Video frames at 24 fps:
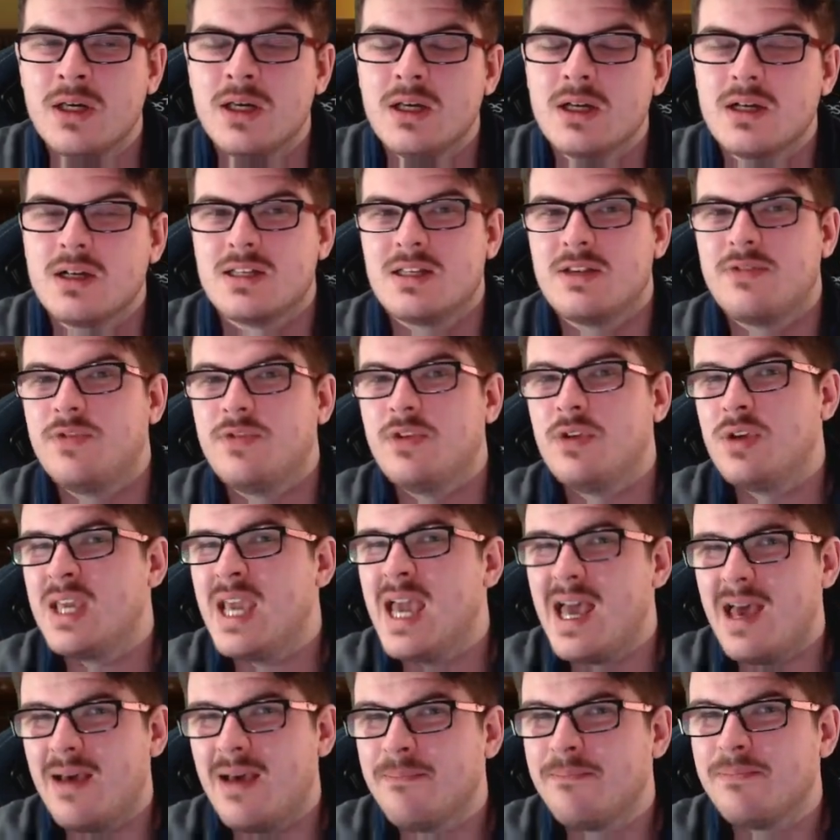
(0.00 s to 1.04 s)
because if you
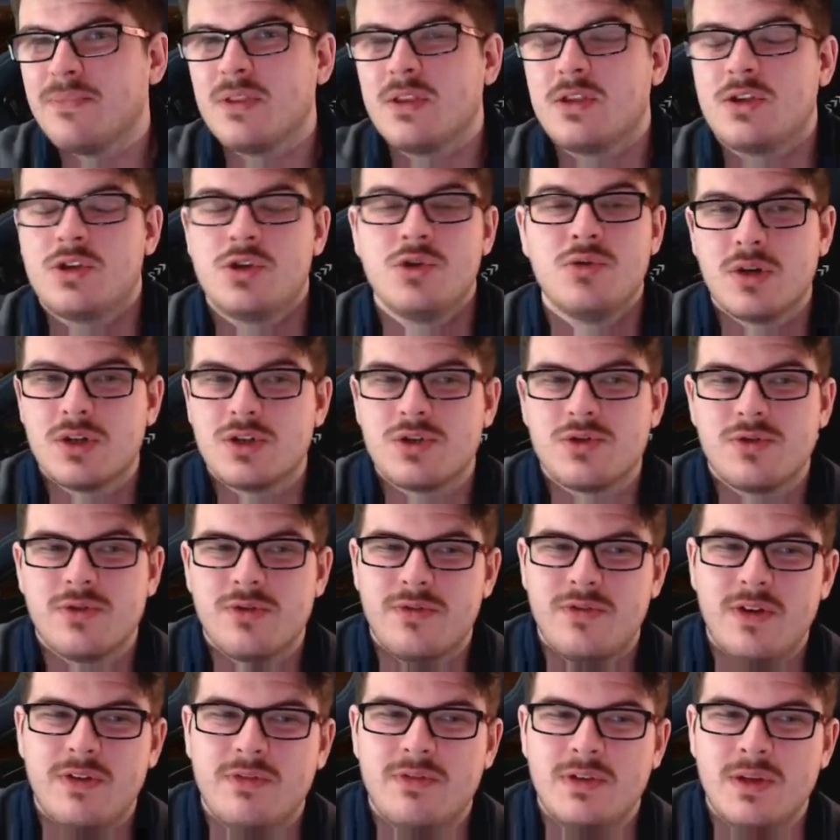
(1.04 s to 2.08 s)
get
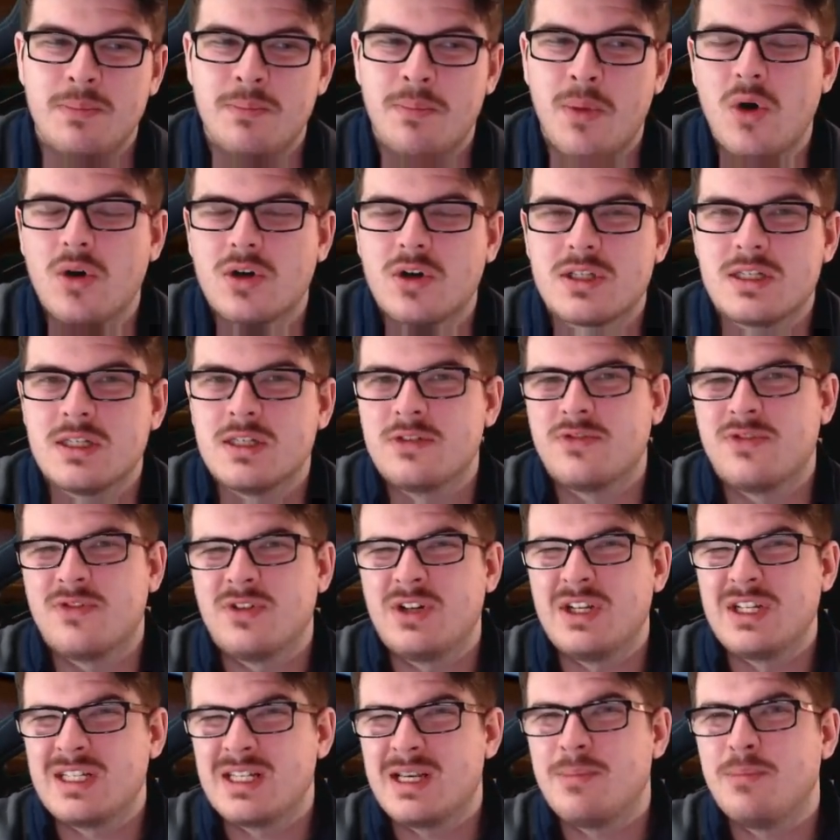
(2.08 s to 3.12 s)
250 boxes, for
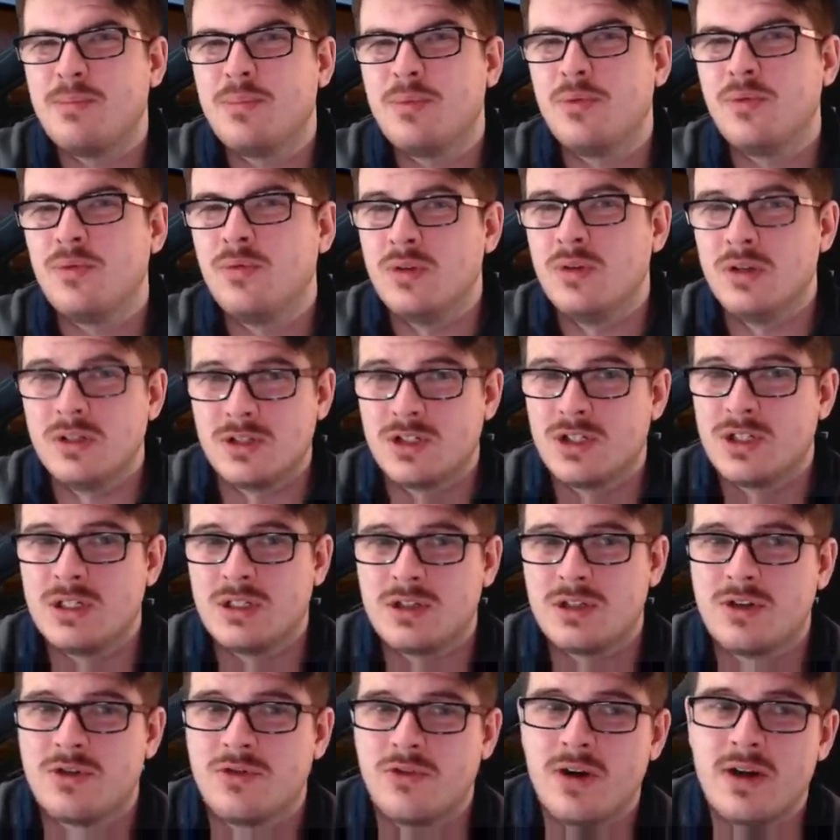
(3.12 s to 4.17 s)
example, which
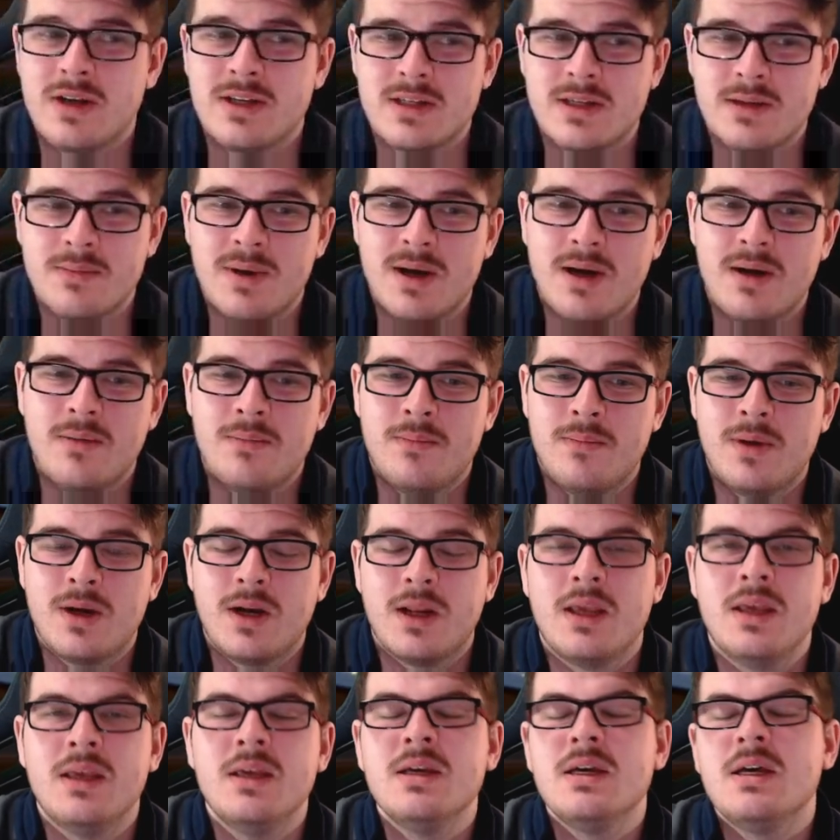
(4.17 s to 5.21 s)
is crazy amount of
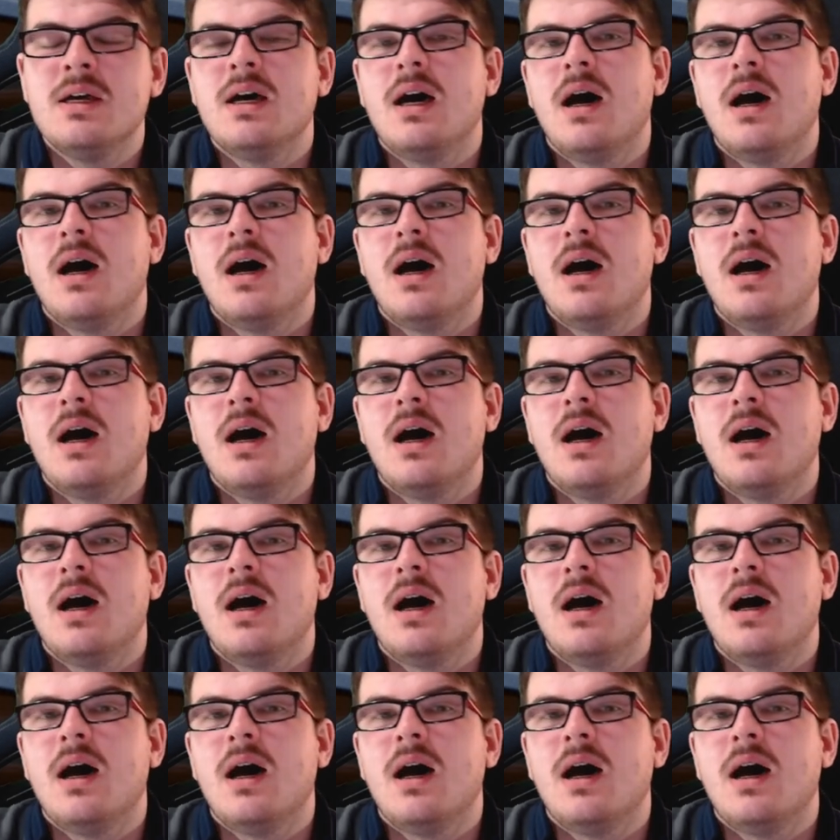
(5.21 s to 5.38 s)
money,